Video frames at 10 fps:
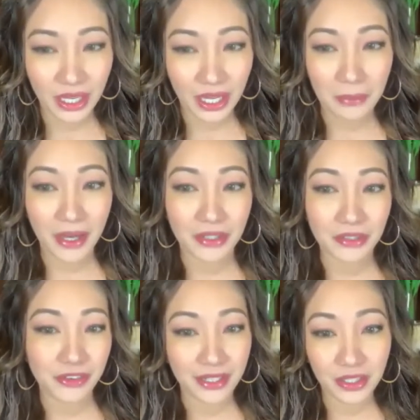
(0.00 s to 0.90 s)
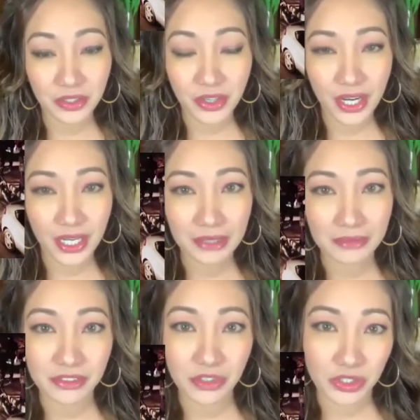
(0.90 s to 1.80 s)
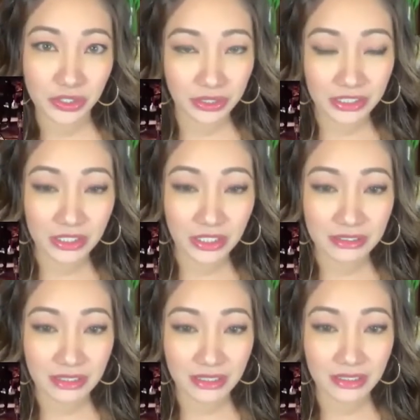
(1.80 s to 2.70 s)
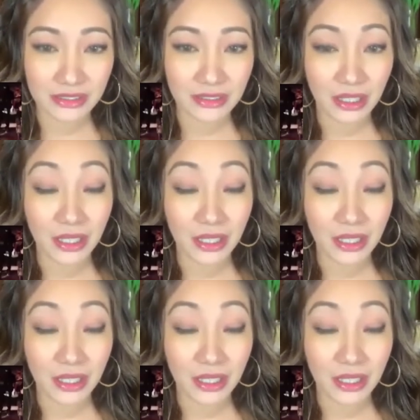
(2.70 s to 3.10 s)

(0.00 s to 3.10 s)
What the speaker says: about fighting crime, social injustice,